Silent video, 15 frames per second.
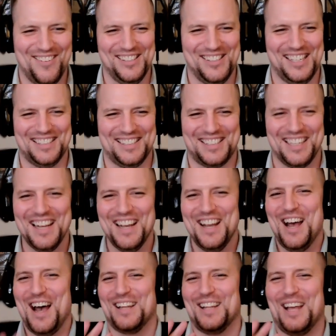just
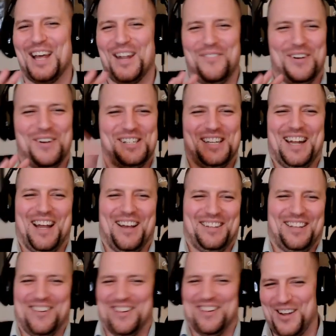a lot of pushing out
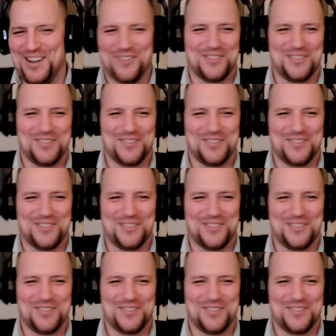there and no